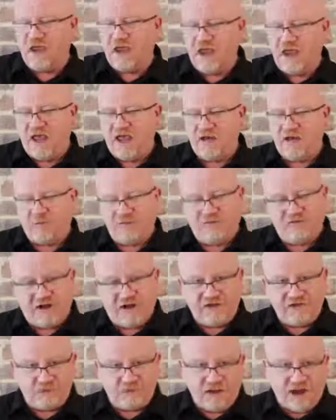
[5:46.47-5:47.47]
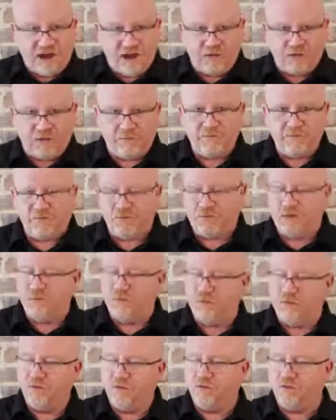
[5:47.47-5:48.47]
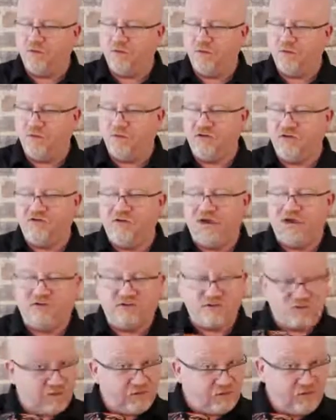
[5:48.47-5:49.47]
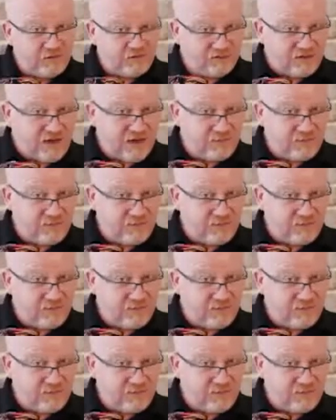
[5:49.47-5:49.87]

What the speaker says: and it provides power. The important thing to appreciate, it's still the same